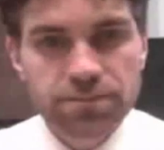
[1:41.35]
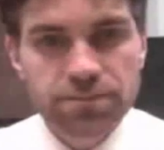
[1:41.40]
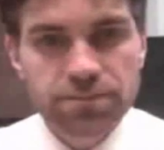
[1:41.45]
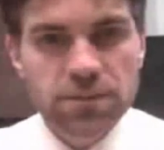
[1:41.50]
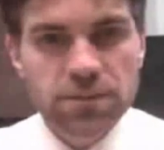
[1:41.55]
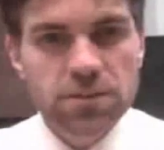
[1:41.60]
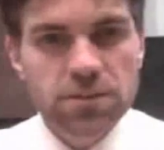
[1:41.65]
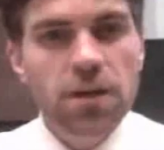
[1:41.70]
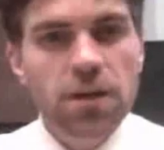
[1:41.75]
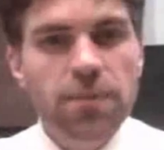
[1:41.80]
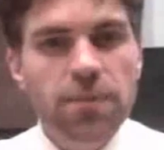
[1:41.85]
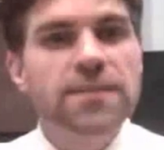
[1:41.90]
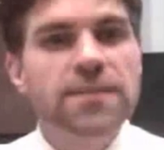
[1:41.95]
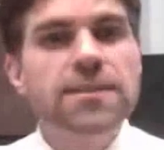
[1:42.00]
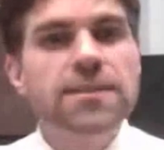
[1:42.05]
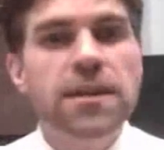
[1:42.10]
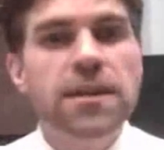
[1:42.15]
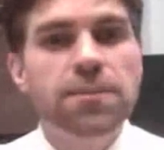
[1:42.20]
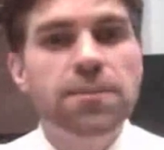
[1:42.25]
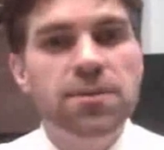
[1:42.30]
Let's talk about
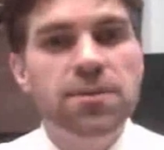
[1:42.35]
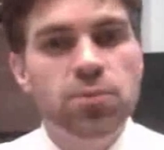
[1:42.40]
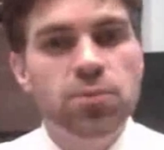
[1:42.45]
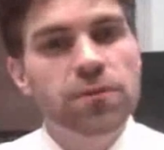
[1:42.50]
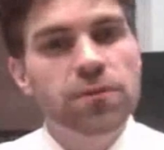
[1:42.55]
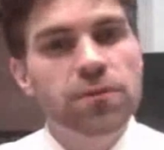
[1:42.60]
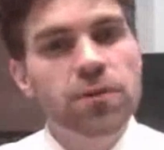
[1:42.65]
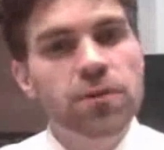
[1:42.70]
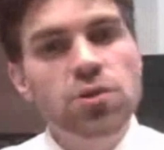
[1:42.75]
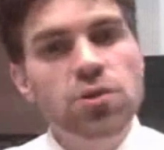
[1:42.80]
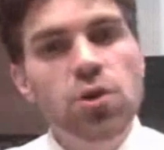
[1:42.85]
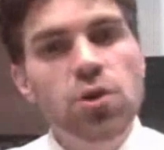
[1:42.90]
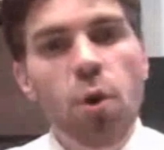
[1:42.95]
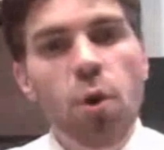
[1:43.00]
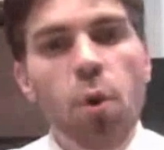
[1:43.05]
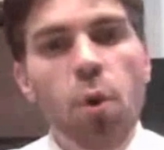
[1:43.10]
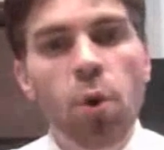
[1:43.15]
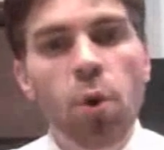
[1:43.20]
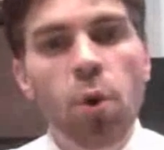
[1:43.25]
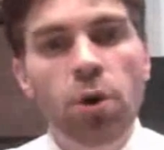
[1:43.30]
sleep as one of those
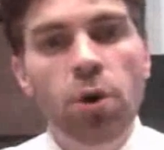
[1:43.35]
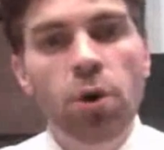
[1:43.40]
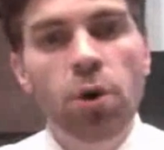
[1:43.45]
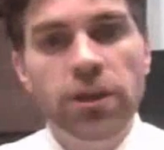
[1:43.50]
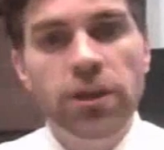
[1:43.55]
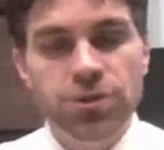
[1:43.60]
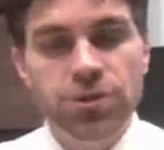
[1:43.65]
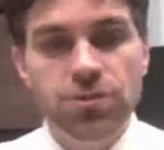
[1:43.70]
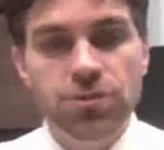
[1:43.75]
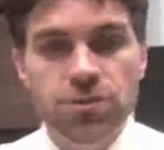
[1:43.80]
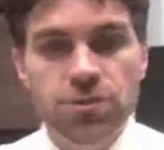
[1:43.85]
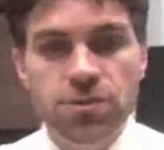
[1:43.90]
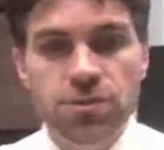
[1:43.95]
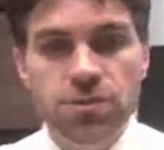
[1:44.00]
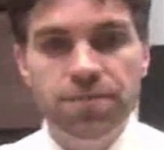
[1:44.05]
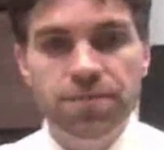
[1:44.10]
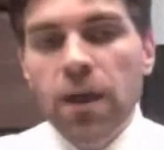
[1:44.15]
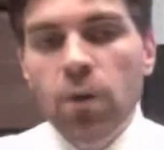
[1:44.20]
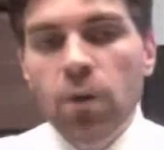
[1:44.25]
core issues.